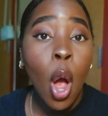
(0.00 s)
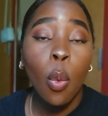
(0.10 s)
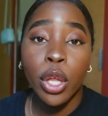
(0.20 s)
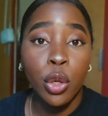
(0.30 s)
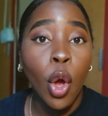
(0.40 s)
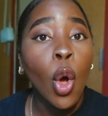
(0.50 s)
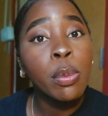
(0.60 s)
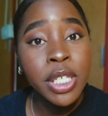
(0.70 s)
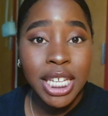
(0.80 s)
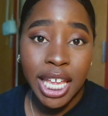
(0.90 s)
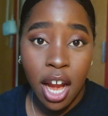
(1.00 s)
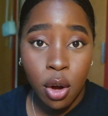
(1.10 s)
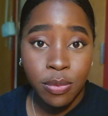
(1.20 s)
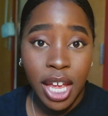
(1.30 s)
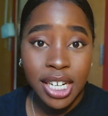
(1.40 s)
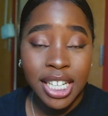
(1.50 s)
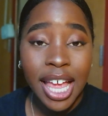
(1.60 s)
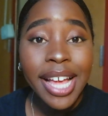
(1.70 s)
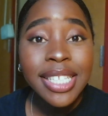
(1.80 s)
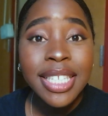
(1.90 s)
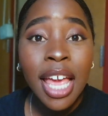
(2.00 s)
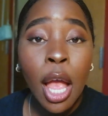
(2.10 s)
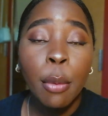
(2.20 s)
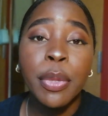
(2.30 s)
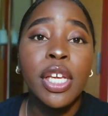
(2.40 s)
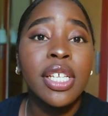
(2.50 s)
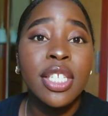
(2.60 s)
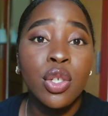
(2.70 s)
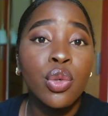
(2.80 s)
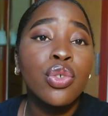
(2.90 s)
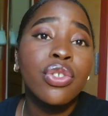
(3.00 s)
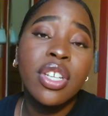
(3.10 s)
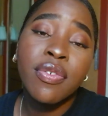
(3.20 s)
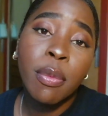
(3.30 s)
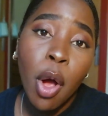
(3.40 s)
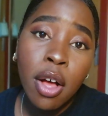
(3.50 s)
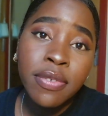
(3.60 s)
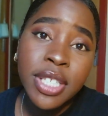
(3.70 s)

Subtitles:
what you hope to get out of that class, because usually from office